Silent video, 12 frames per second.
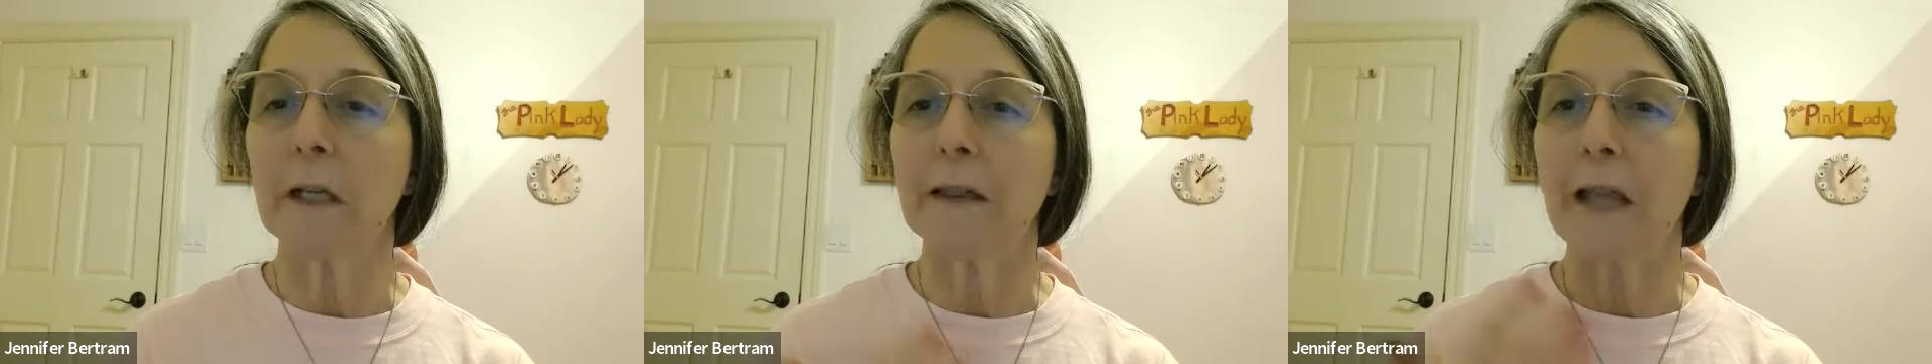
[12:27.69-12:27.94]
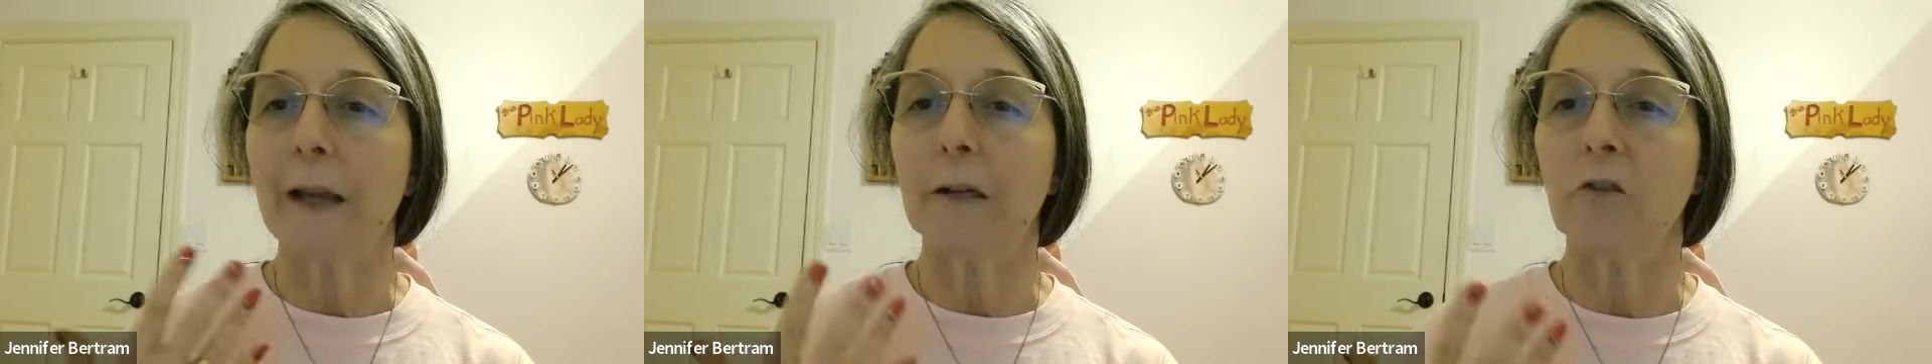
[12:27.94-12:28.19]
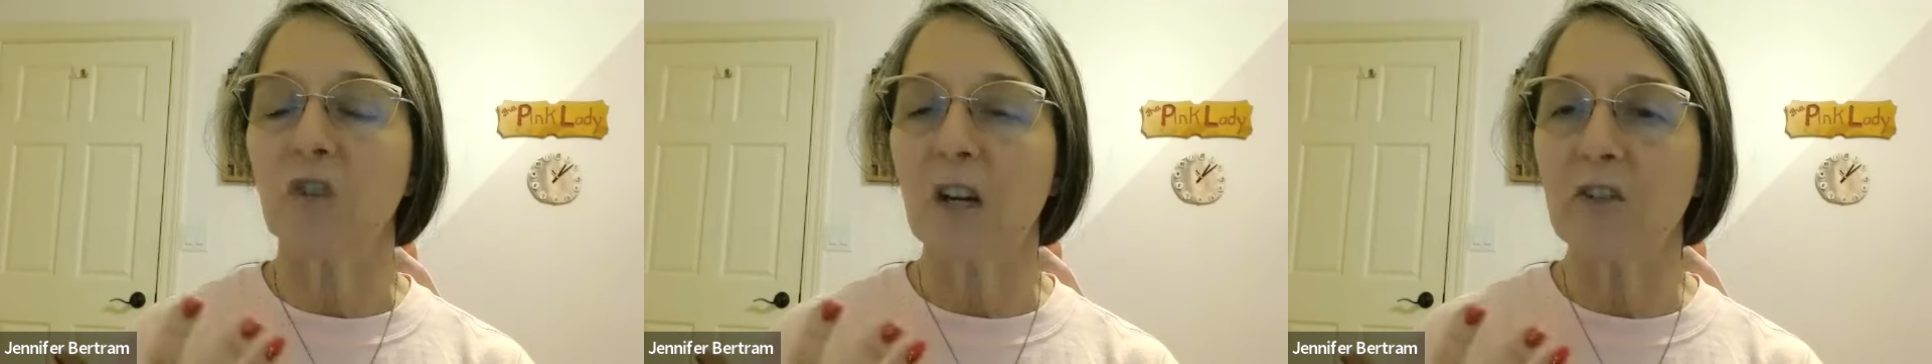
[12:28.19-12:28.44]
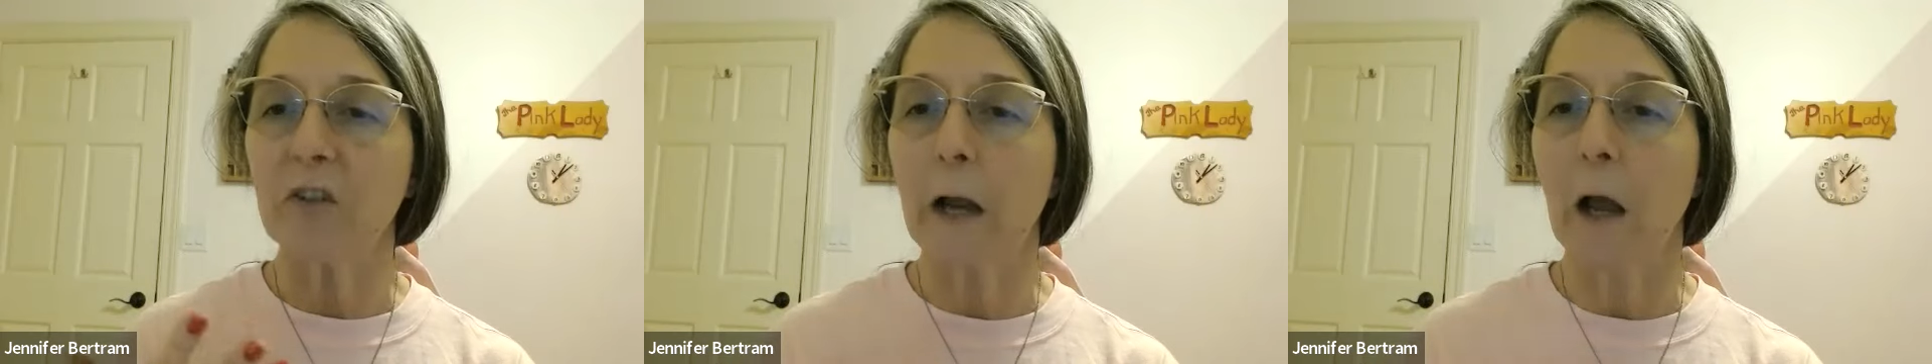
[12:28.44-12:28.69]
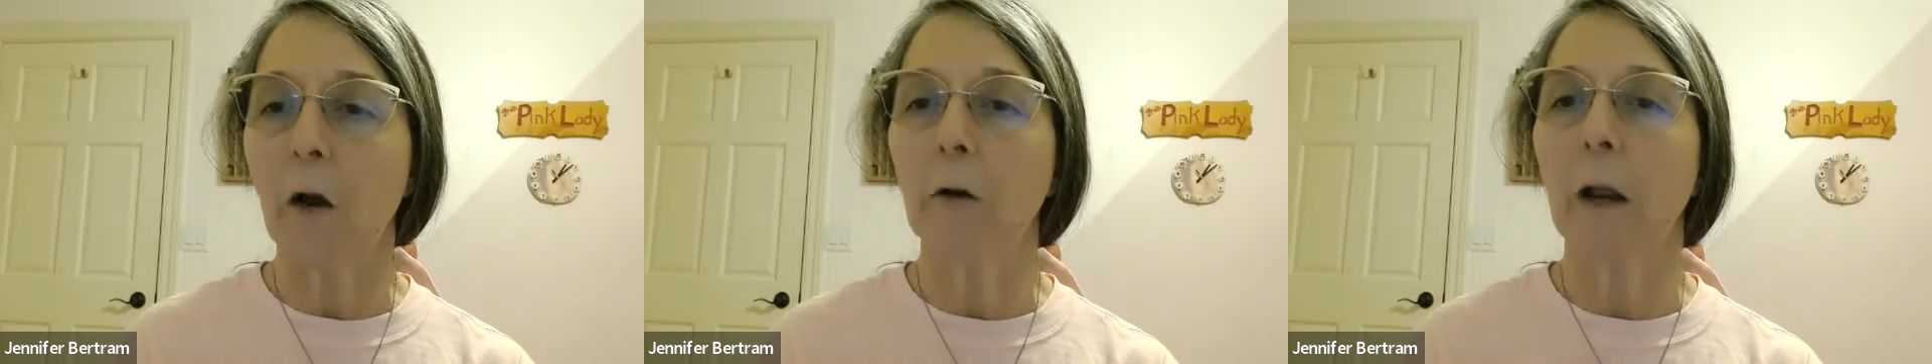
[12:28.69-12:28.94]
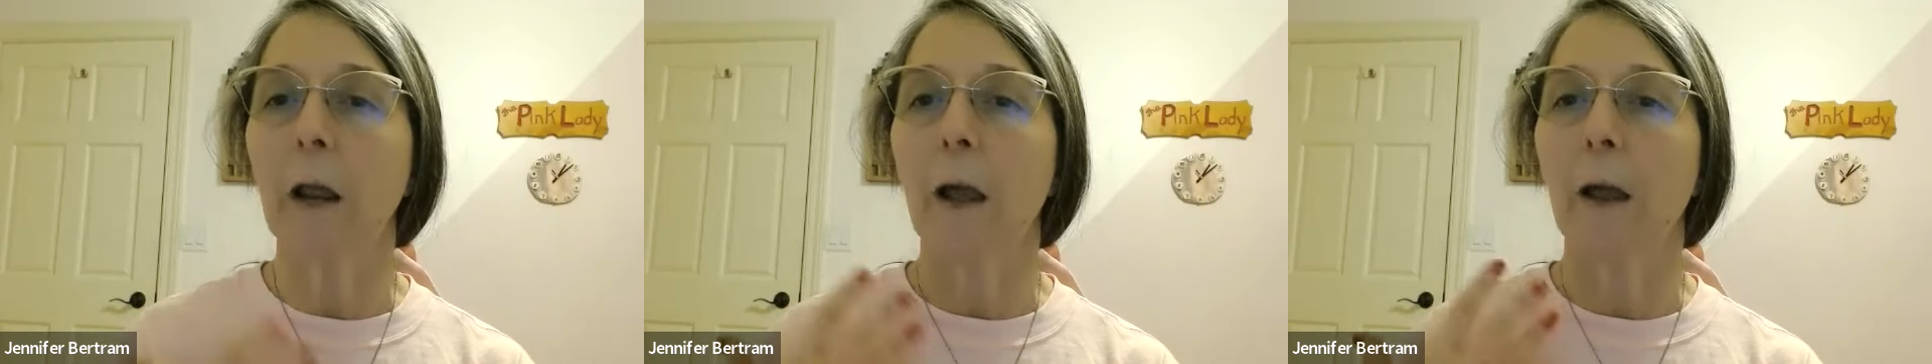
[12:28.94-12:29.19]
get that congestion
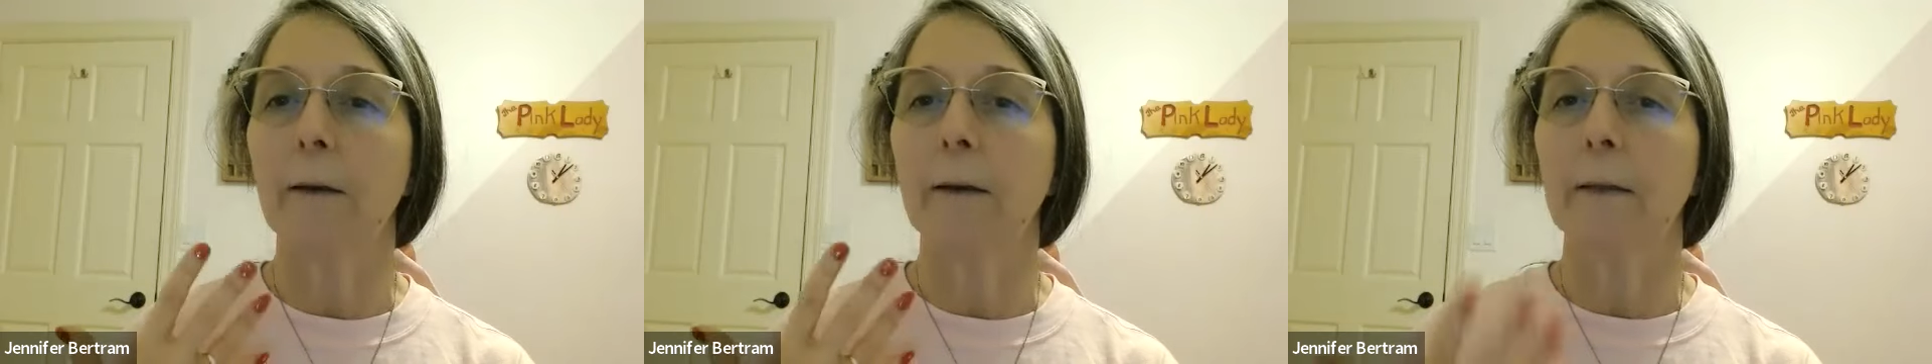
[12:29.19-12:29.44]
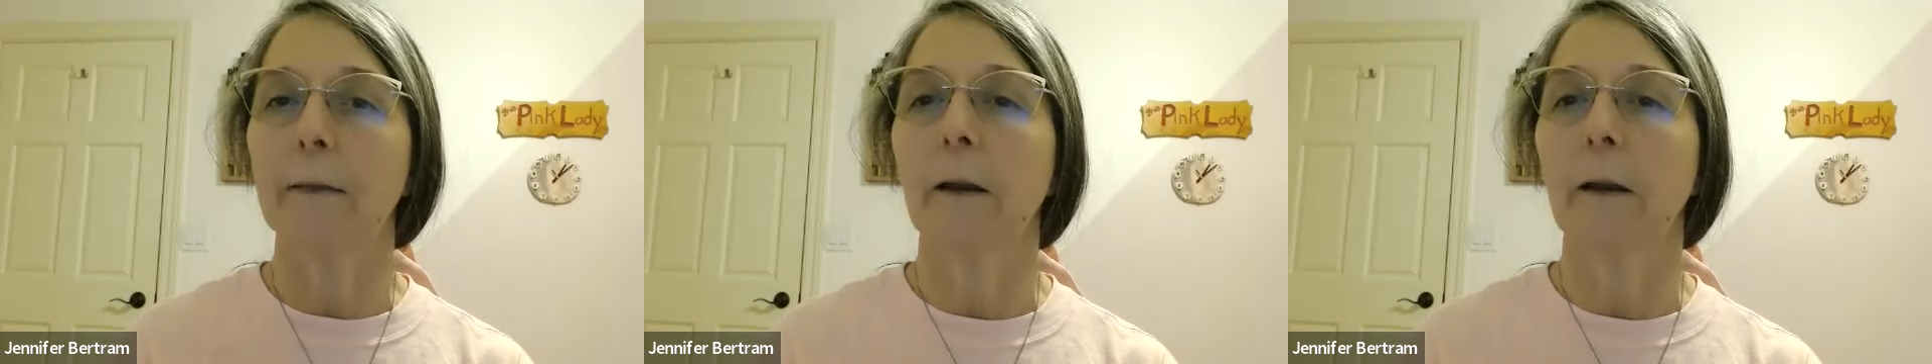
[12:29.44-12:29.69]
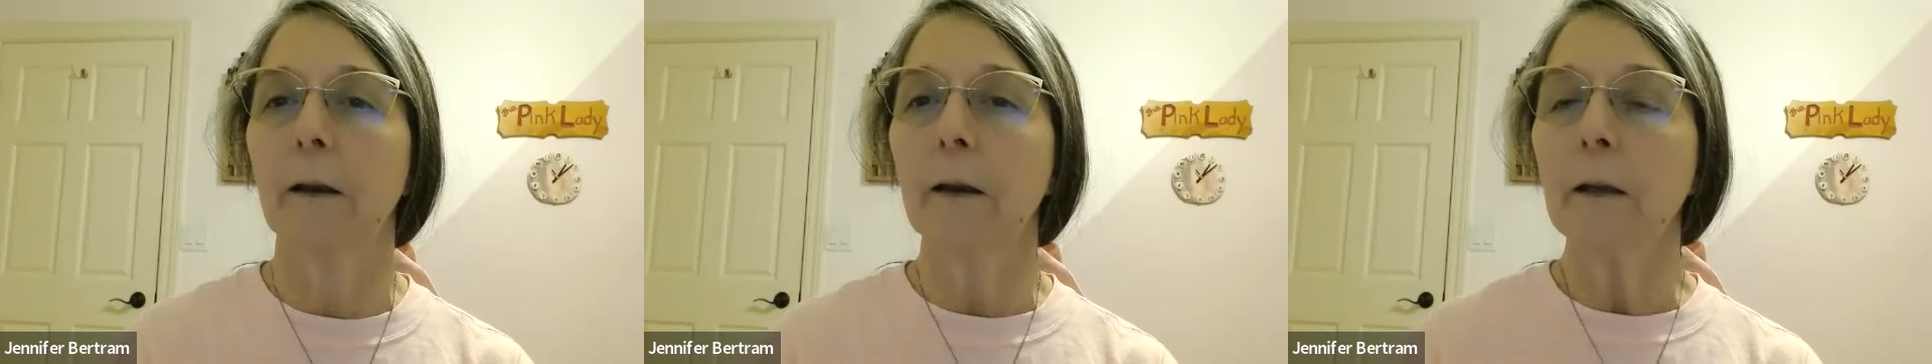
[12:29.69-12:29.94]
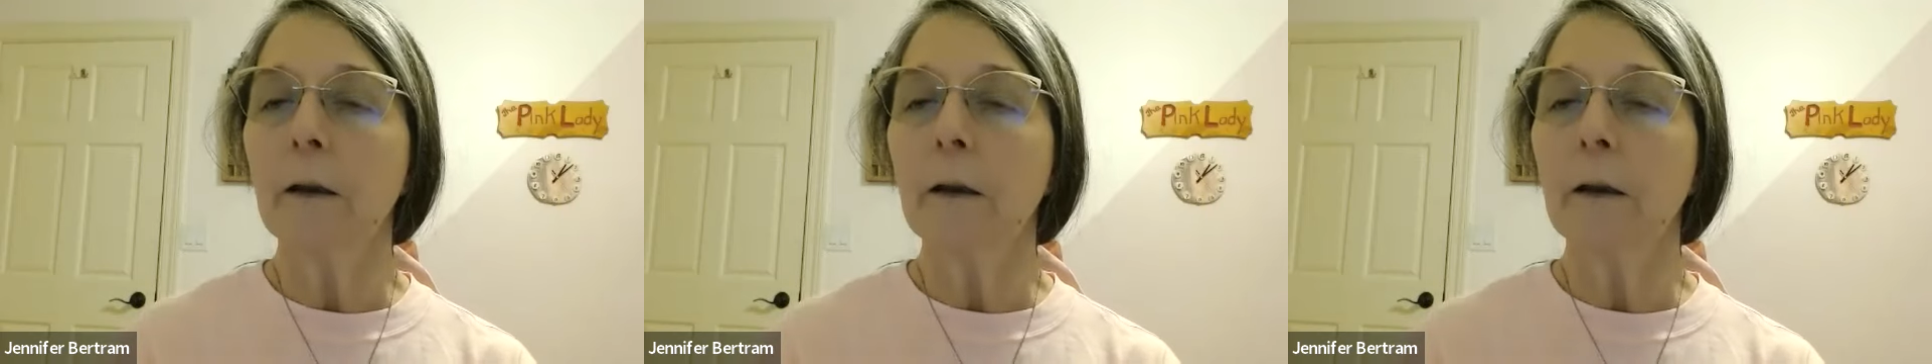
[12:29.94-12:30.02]
out and get the